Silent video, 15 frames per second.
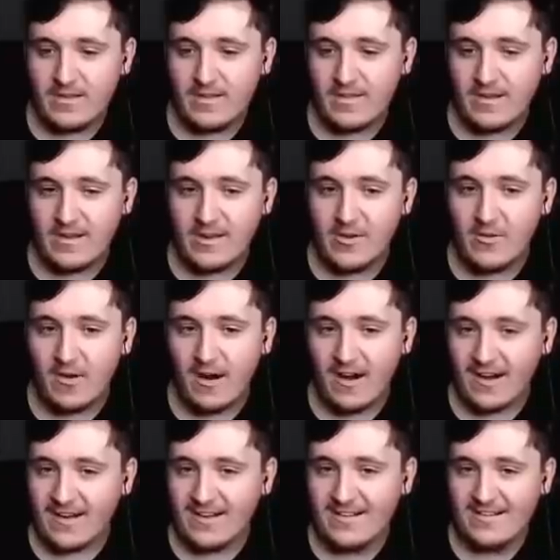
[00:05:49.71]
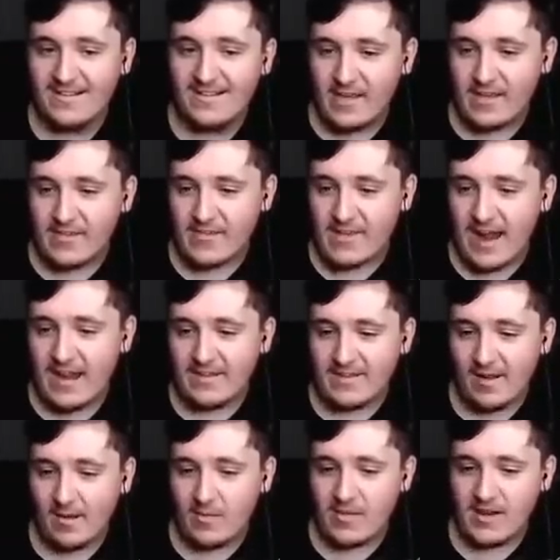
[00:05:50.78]
And there you are. I feel like he's saying
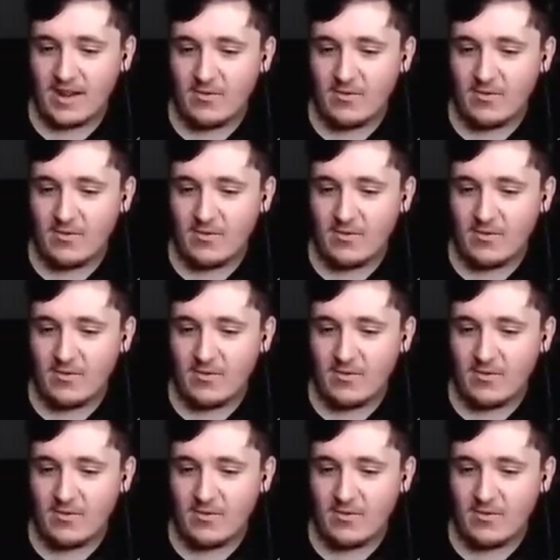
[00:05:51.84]
something.